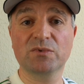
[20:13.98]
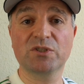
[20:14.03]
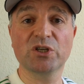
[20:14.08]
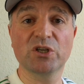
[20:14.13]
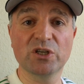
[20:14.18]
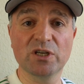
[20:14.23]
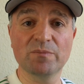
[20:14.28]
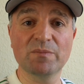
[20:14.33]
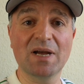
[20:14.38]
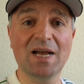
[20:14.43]

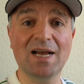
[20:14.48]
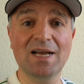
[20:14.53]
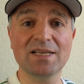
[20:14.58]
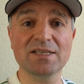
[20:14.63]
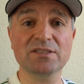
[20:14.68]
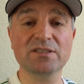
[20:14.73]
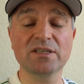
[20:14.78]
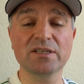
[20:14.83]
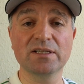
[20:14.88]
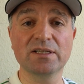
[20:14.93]
term
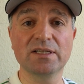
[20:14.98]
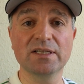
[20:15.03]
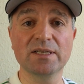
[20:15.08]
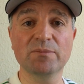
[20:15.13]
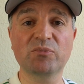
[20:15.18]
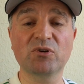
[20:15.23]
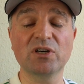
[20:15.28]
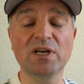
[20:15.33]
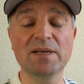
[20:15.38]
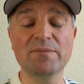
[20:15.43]
as
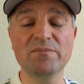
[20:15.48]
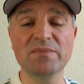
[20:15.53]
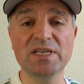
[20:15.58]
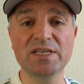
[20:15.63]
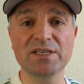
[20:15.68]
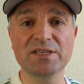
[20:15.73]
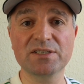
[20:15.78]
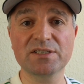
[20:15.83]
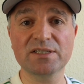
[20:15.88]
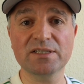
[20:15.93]
the Prime
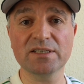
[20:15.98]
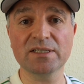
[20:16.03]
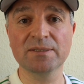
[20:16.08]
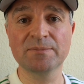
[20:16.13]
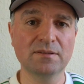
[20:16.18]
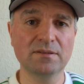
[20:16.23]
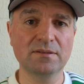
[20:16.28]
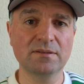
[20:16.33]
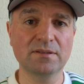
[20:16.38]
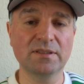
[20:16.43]
Minister.
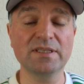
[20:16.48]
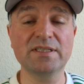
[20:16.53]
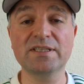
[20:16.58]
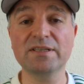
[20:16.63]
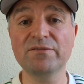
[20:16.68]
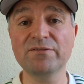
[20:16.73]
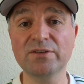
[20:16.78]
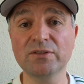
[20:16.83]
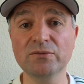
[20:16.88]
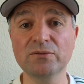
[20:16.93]

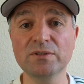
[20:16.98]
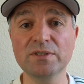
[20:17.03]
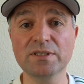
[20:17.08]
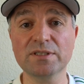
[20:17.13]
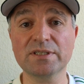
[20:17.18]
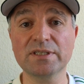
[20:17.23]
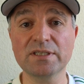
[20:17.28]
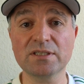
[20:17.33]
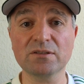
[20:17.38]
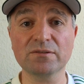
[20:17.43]
This
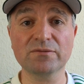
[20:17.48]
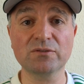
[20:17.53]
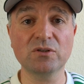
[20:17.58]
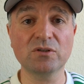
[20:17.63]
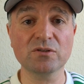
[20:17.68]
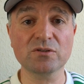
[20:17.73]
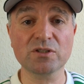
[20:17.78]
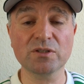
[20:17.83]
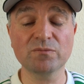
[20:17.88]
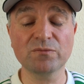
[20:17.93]
influence is of
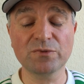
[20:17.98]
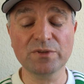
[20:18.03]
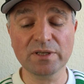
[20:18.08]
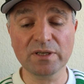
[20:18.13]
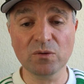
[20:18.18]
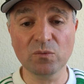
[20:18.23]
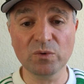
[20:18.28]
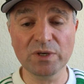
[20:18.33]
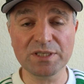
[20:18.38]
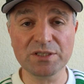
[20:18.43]
course
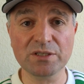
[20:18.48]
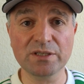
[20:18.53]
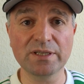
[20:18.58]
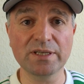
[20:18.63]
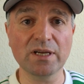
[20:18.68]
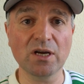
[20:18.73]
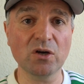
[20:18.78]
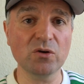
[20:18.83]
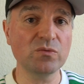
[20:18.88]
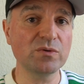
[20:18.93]
something which
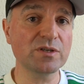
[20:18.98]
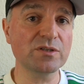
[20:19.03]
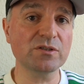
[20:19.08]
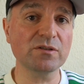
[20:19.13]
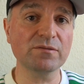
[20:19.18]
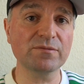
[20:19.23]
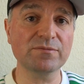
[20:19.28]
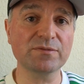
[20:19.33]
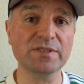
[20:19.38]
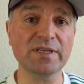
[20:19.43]
the
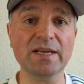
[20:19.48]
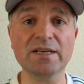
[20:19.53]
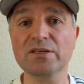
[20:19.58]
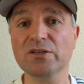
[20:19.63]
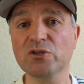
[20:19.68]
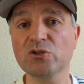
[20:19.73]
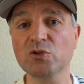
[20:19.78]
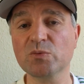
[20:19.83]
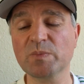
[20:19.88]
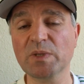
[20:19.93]
owners of
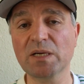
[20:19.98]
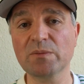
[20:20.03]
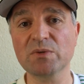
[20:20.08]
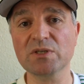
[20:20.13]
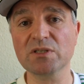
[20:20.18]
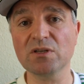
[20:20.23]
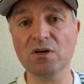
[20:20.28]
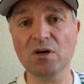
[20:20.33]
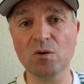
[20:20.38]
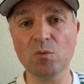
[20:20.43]
said
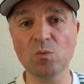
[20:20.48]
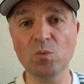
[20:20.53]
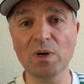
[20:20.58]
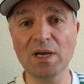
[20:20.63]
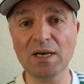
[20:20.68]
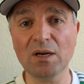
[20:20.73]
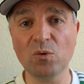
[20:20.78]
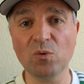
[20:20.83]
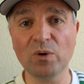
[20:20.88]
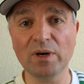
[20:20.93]
newspapers are
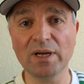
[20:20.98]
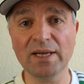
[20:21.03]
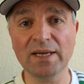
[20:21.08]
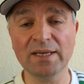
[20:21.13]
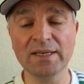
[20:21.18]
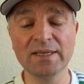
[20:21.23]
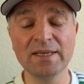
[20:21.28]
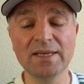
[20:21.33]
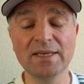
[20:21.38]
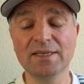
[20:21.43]
well
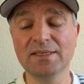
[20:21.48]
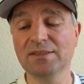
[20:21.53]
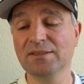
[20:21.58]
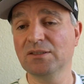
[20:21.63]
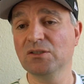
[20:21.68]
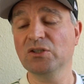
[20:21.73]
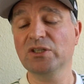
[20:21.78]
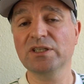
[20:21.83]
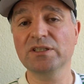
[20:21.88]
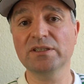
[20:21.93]
aware.
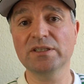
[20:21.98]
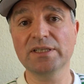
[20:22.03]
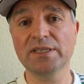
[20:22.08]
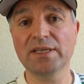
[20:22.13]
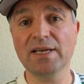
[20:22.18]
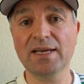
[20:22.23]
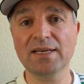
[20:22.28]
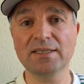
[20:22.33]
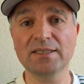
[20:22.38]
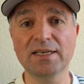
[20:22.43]
Look at
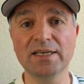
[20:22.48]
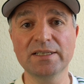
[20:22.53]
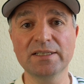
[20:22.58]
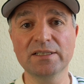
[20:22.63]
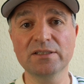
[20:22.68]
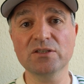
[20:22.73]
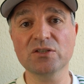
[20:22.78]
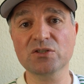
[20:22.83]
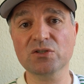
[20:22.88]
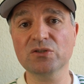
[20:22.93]
the headline
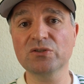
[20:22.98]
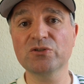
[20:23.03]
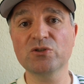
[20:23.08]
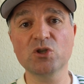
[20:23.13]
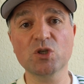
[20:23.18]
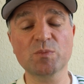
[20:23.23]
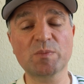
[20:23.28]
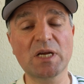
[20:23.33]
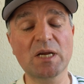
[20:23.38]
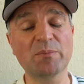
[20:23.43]
in the Sun
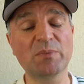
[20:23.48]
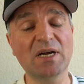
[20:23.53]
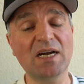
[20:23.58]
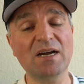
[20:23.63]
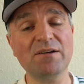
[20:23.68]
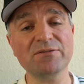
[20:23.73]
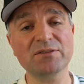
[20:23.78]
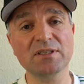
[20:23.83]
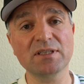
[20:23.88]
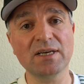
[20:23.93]
newspaper
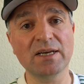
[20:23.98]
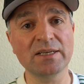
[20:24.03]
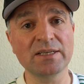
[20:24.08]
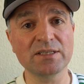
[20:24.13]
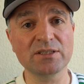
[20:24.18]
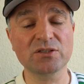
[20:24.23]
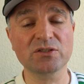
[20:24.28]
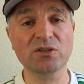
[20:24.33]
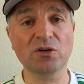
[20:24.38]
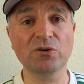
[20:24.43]
after that
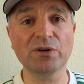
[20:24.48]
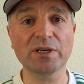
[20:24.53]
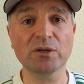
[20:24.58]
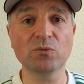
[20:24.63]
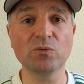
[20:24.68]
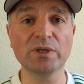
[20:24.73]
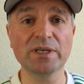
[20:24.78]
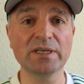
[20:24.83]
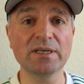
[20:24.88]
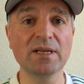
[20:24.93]
historic
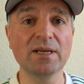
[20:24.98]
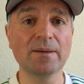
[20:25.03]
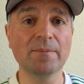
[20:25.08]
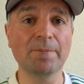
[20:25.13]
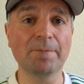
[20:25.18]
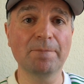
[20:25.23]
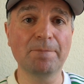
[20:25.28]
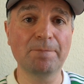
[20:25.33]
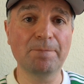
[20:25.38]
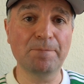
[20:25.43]
win
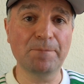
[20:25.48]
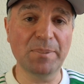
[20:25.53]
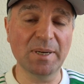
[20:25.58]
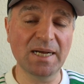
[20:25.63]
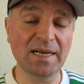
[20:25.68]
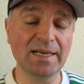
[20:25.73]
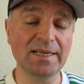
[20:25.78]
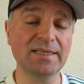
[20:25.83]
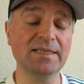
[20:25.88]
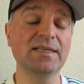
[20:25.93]

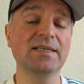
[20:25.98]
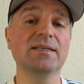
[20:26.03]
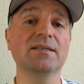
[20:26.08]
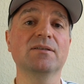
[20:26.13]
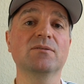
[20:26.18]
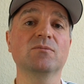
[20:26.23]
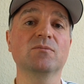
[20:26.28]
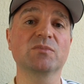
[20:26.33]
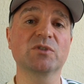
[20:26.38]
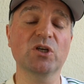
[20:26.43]
by
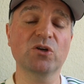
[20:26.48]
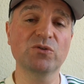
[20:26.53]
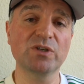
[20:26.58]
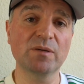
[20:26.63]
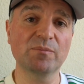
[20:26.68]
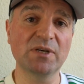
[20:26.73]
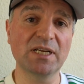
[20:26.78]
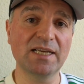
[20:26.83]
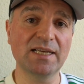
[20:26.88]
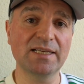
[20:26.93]

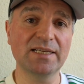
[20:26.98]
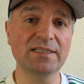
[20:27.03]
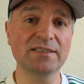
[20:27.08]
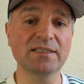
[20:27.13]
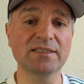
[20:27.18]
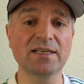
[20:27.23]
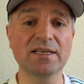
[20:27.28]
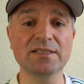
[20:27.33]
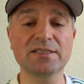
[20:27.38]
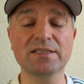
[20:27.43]
Tony Blair in
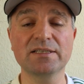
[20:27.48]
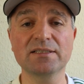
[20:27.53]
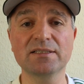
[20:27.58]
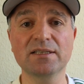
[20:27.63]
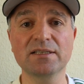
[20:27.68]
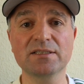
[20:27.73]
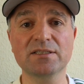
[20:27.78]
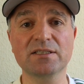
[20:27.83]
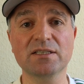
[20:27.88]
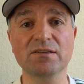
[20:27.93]
the
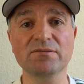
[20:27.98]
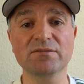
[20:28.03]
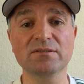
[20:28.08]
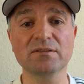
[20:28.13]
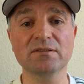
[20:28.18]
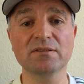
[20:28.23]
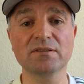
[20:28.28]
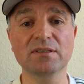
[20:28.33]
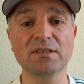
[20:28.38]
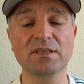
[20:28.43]

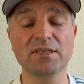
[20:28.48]
1997